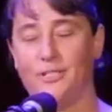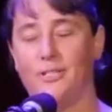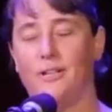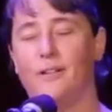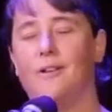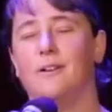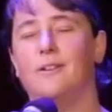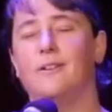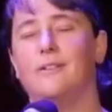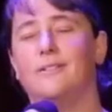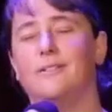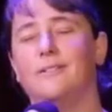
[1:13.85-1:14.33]

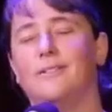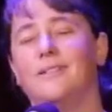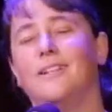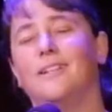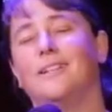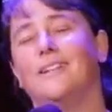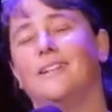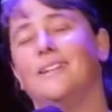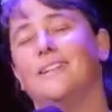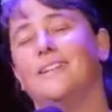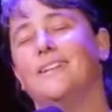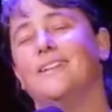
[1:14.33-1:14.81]
So
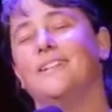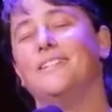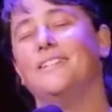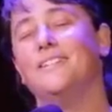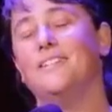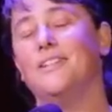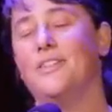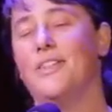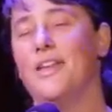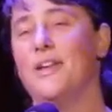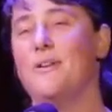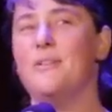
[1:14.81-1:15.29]

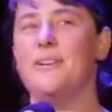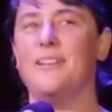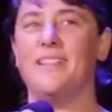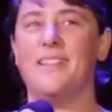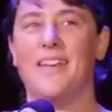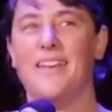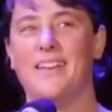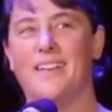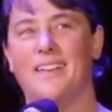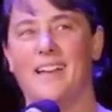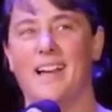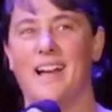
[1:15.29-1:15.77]
they were
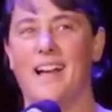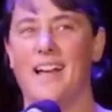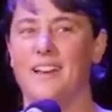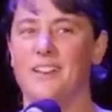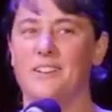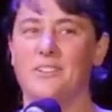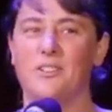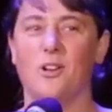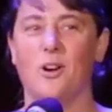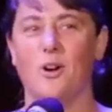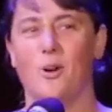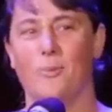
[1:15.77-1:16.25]
like,
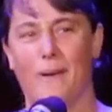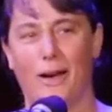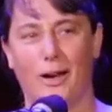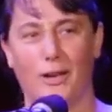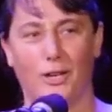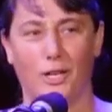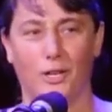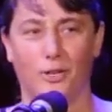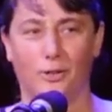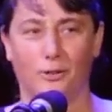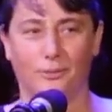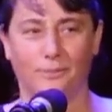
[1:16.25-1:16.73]
I don't know
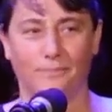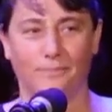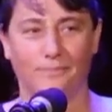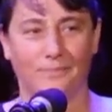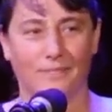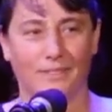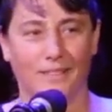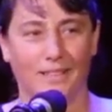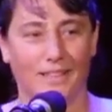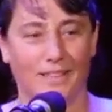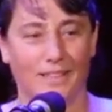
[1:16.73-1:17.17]
about you.